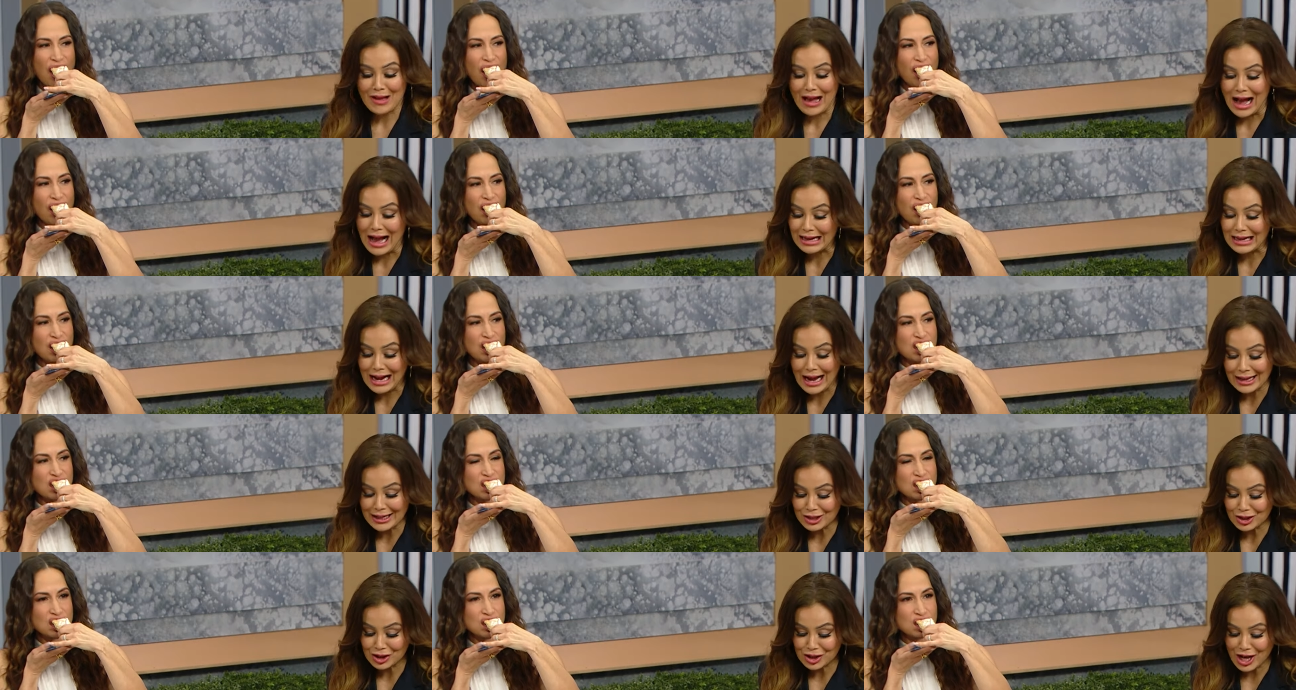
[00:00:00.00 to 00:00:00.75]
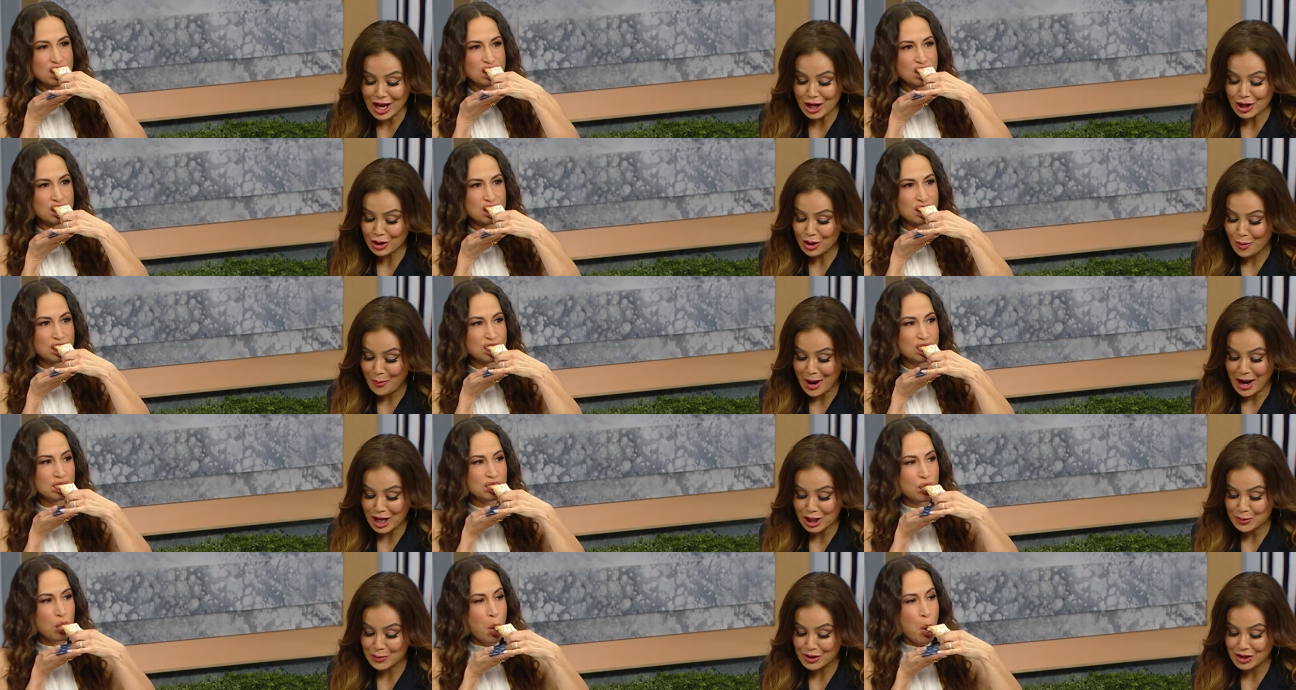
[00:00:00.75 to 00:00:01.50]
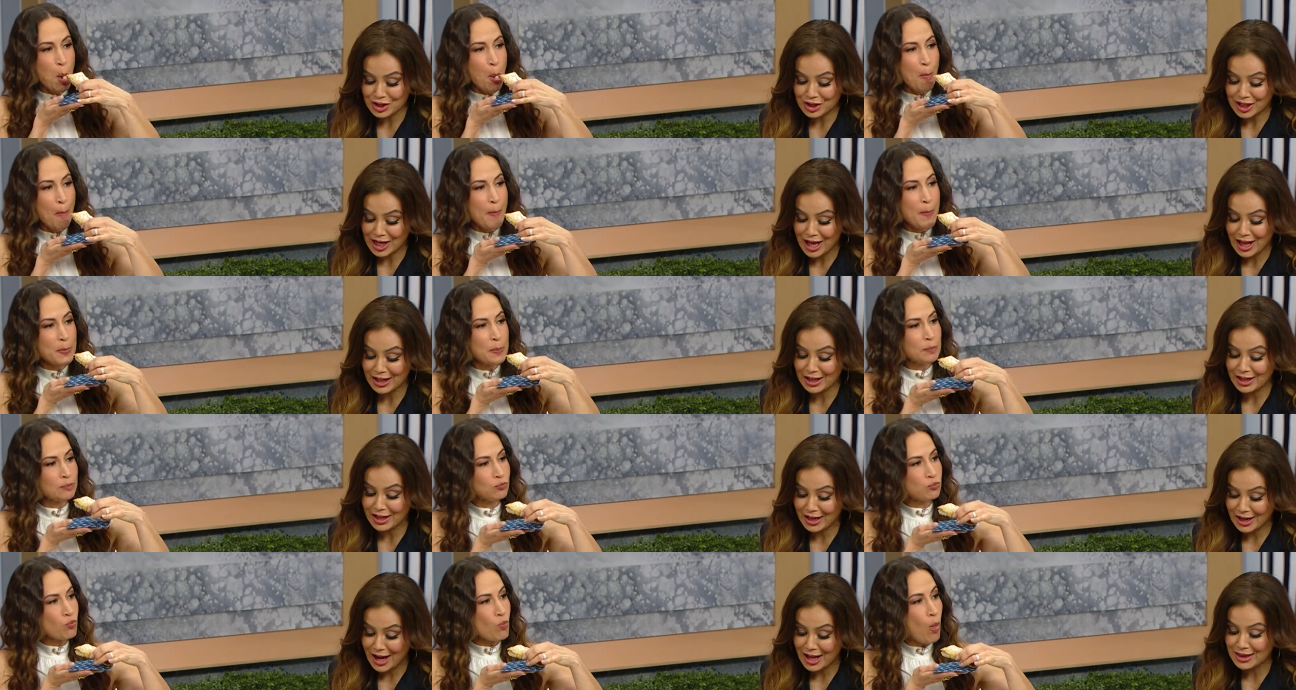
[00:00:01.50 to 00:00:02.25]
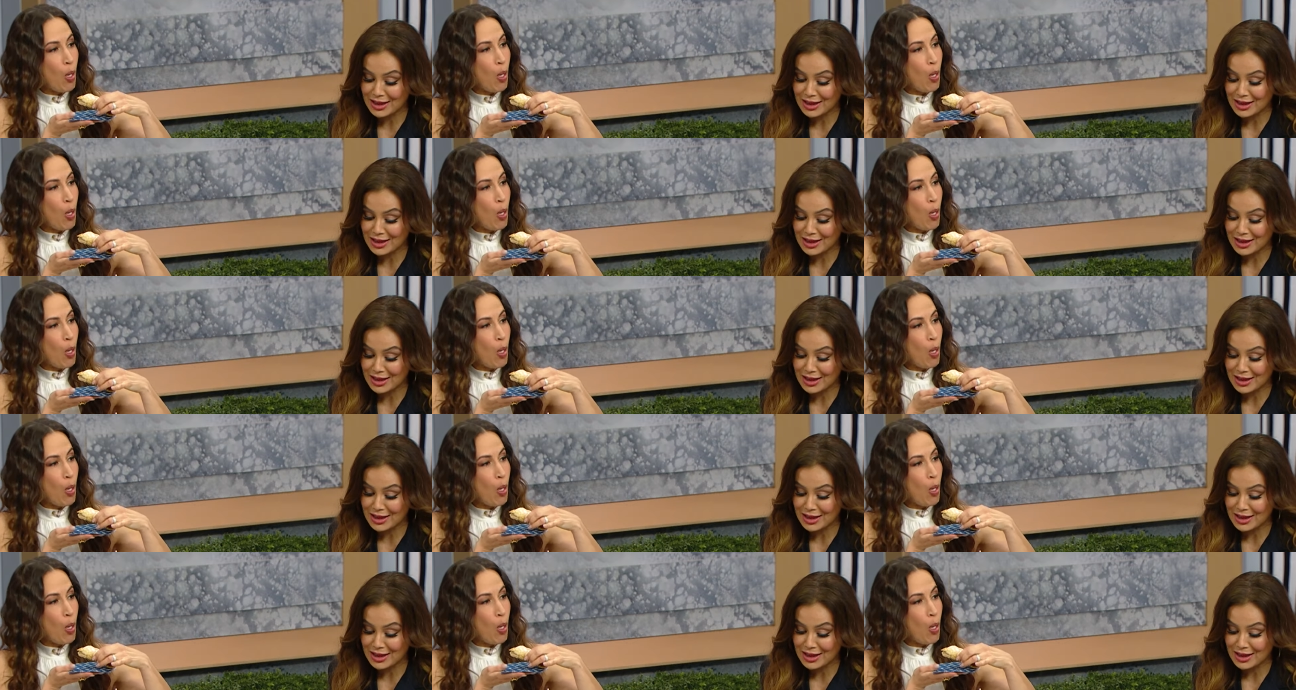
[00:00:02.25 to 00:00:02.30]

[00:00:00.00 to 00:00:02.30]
Speaker 1: I gotta say, you know, my husband's Italian, and